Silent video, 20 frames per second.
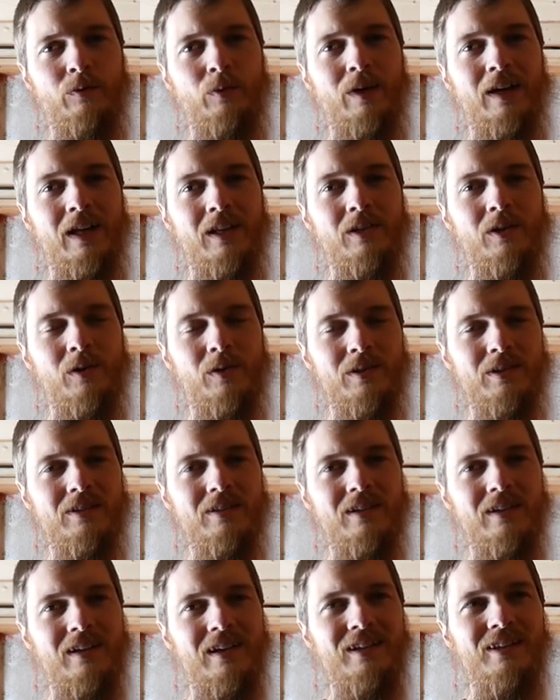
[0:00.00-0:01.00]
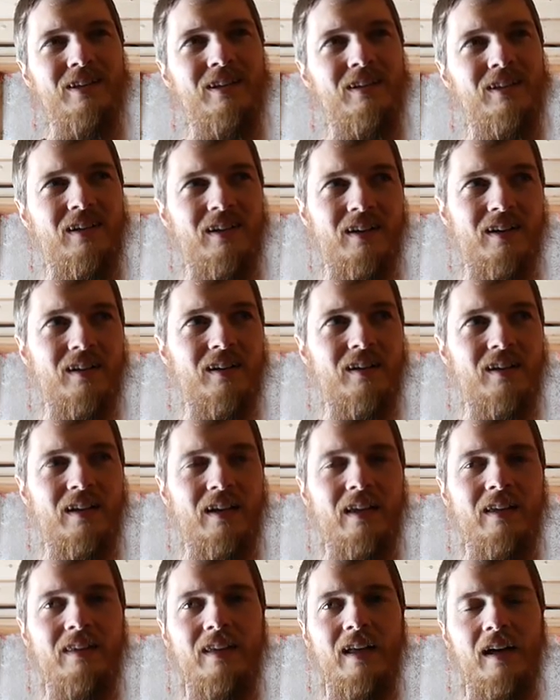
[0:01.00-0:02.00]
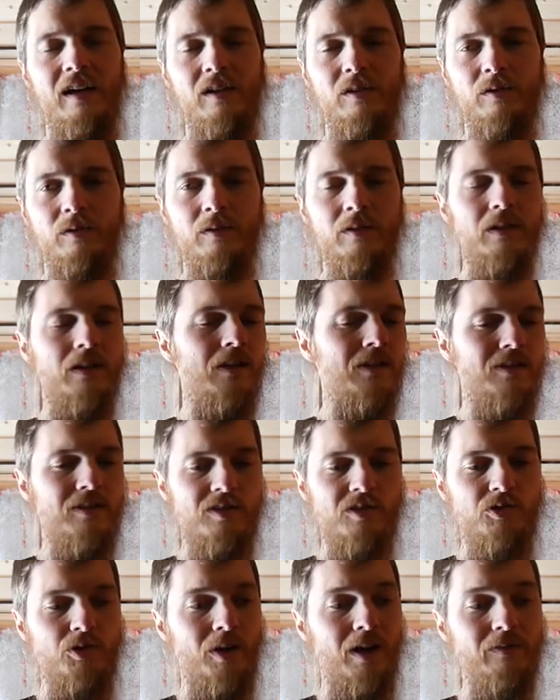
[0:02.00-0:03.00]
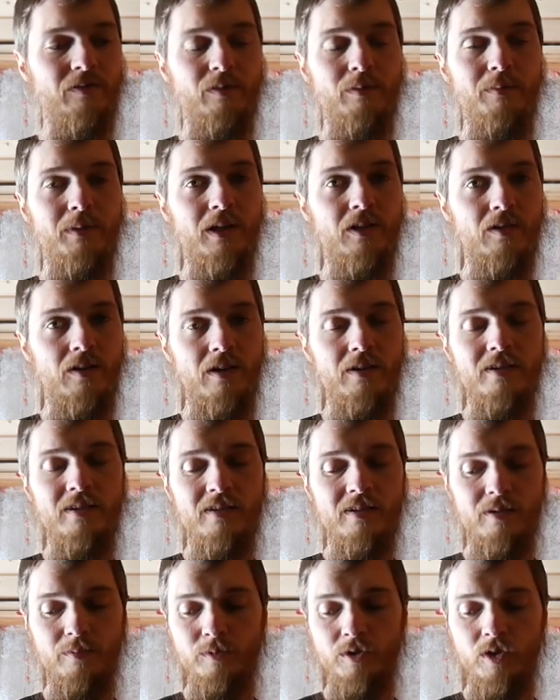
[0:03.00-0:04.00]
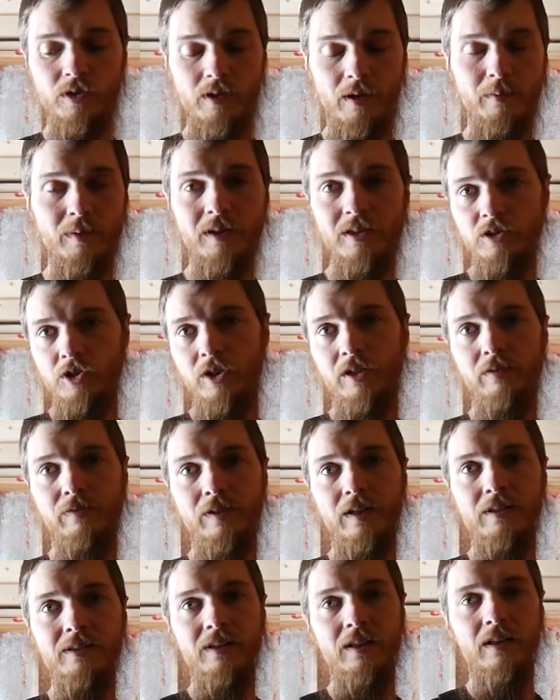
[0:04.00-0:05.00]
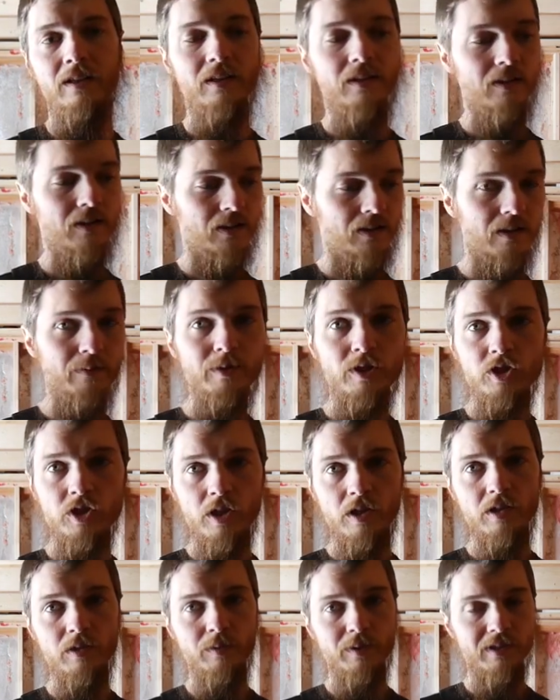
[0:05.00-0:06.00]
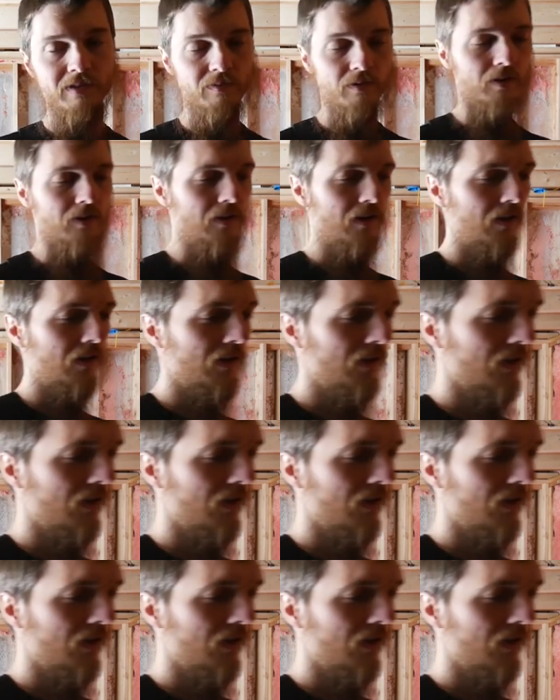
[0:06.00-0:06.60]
When I noticed it, I said, ugh, and now it's just driving me crazy, so I'm going to try to fix it. Let me show you what's wrong.